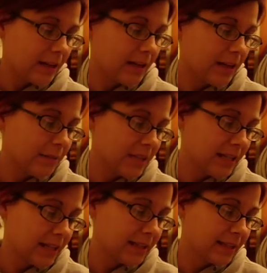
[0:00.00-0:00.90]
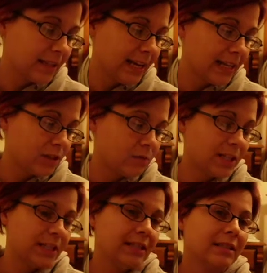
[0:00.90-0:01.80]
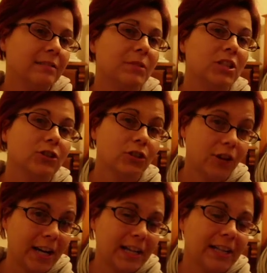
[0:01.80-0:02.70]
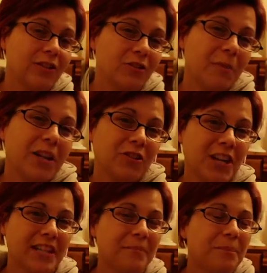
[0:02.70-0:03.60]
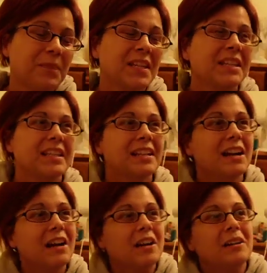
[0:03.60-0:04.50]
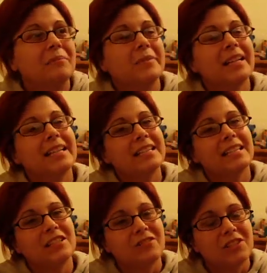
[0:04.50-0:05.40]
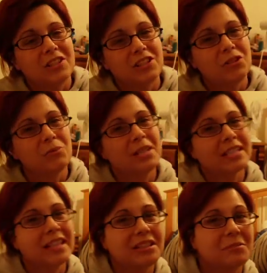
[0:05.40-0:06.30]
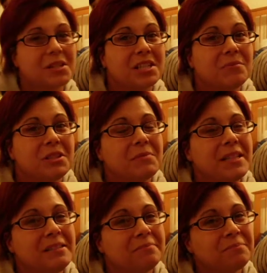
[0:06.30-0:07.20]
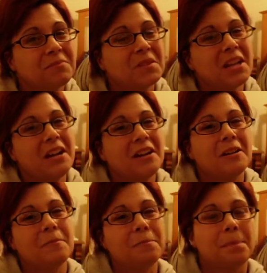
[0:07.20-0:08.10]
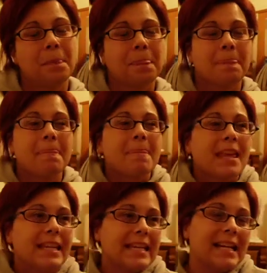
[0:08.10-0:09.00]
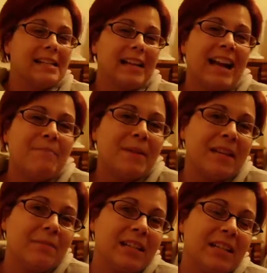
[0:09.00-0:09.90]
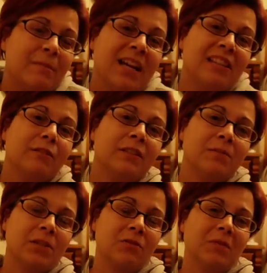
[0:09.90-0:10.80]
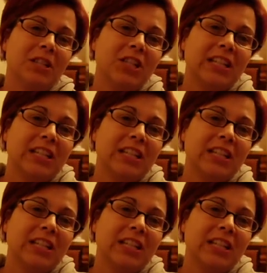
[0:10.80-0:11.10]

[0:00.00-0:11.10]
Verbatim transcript: Um, and then the last one, Mr. Dragon, you know, my dragon. Um, I get teased for this too because I let him sleep with me. Um, yeah, I baby him. I love him so much.